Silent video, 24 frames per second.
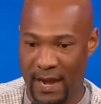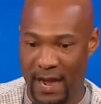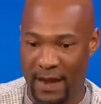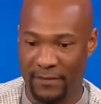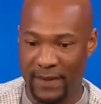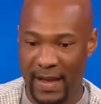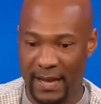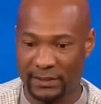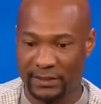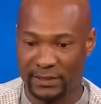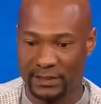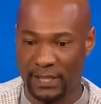
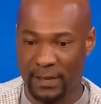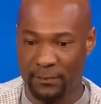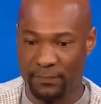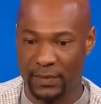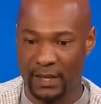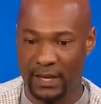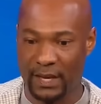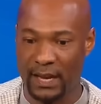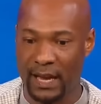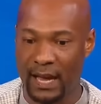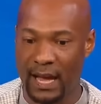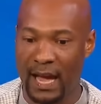I've got
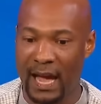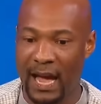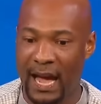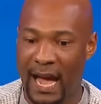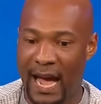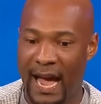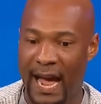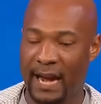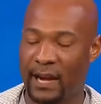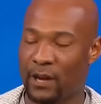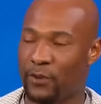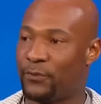something
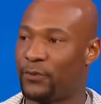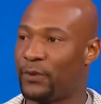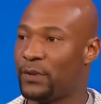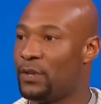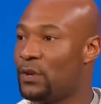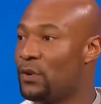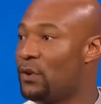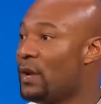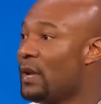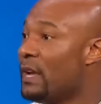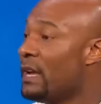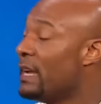higher for
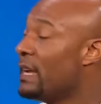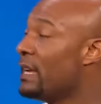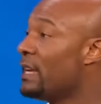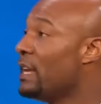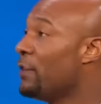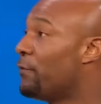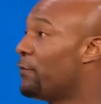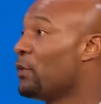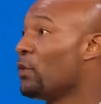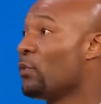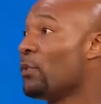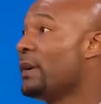you.
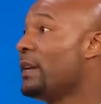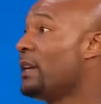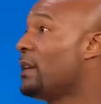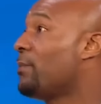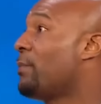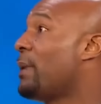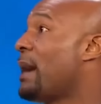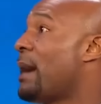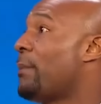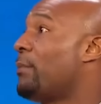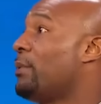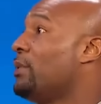If you read the
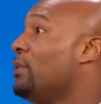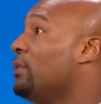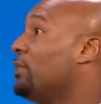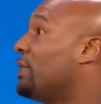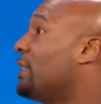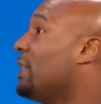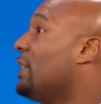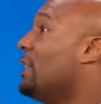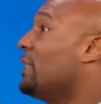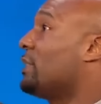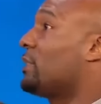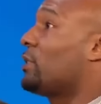Bible, you
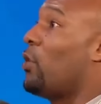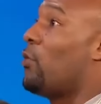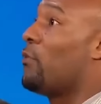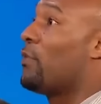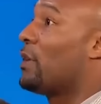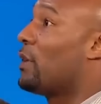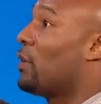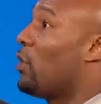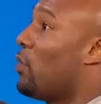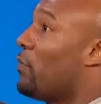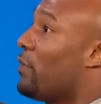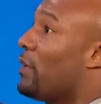see this
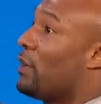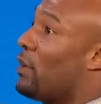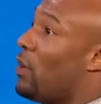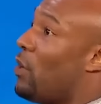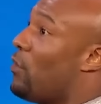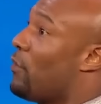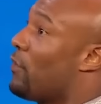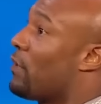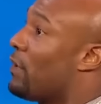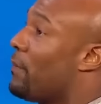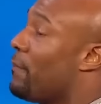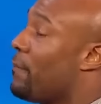over and over and
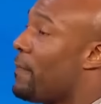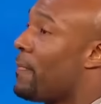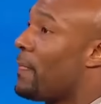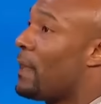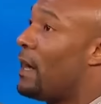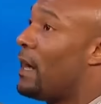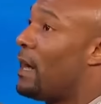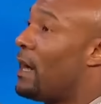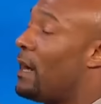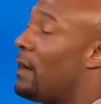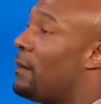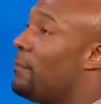over.
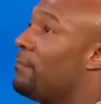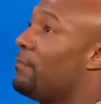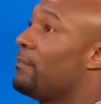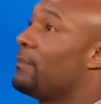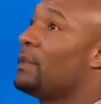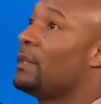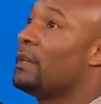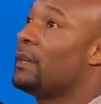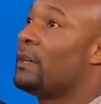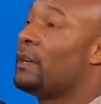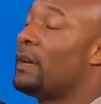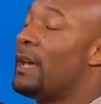
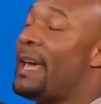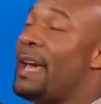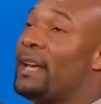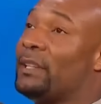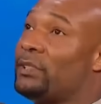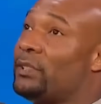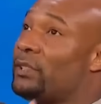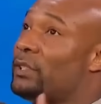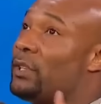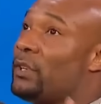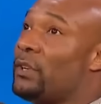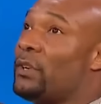Um, uh,
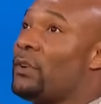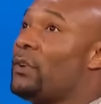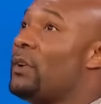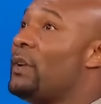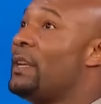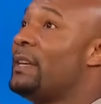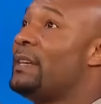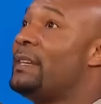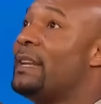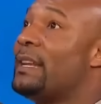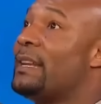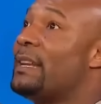Esther
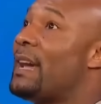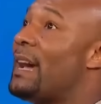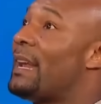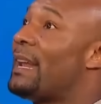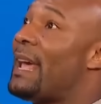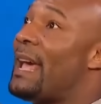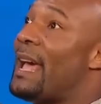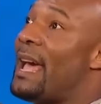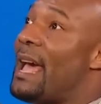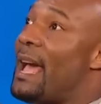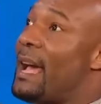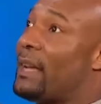did
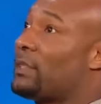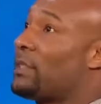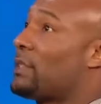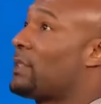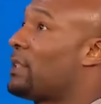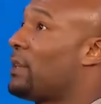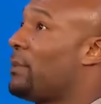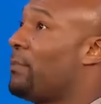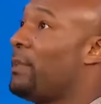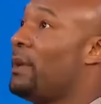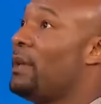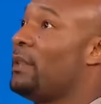not
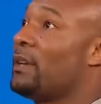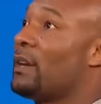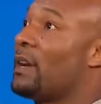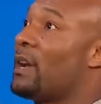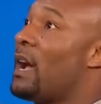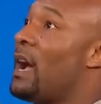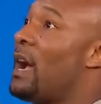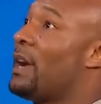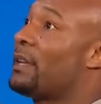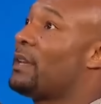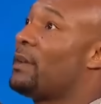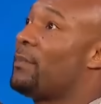ask to be the
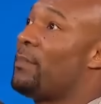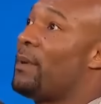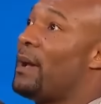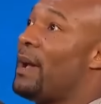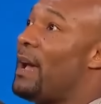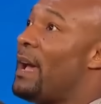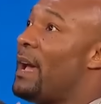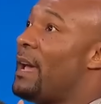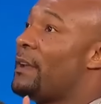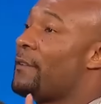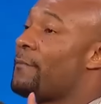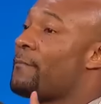
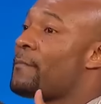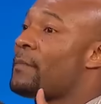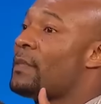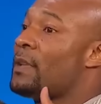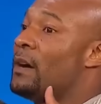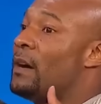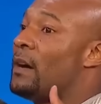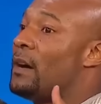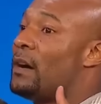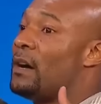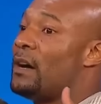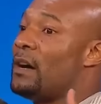concubine
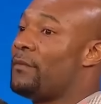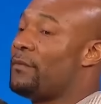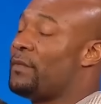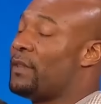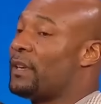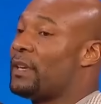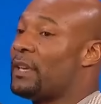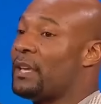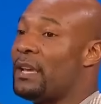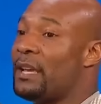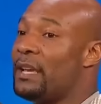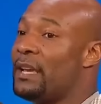Uh, of
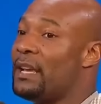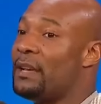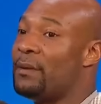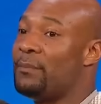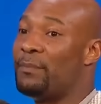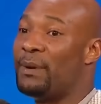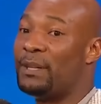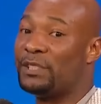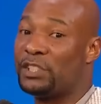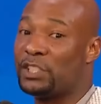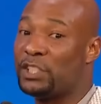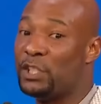the
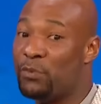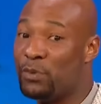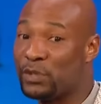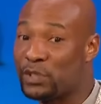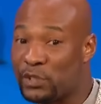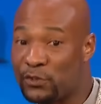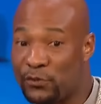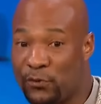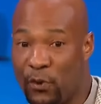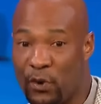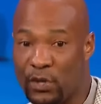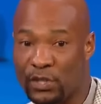king, but she
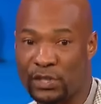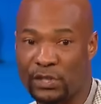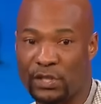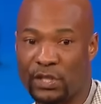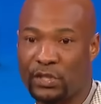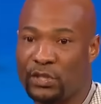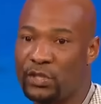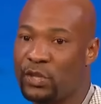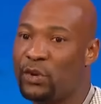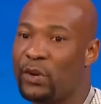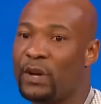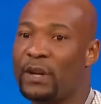was forced
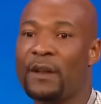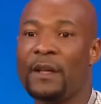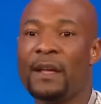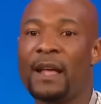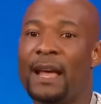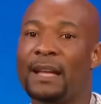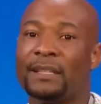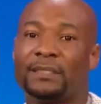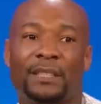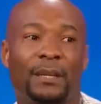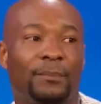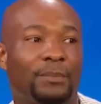to do it.
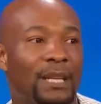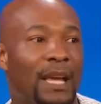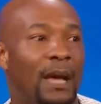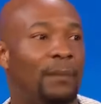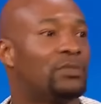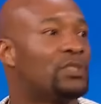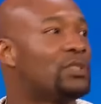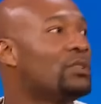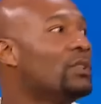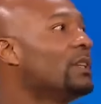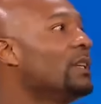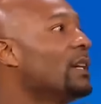And
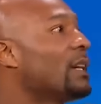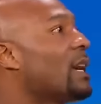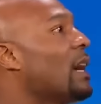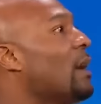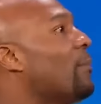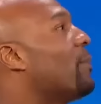sometimes you look